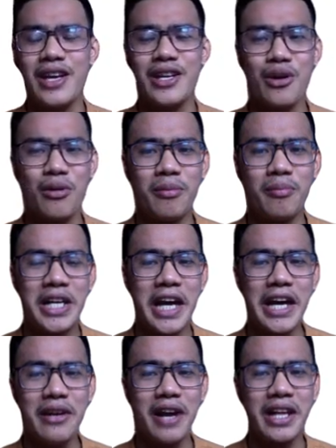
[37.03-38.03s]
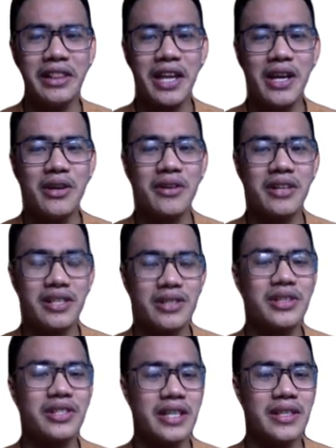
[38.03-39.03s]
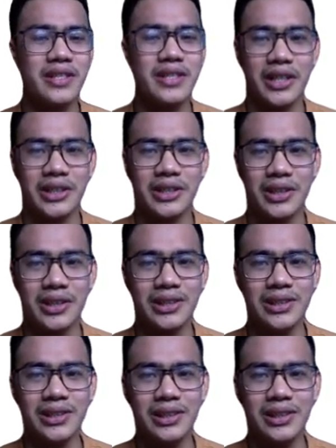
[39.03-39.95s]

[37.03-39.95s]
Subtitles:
You will begin writing your results and discussion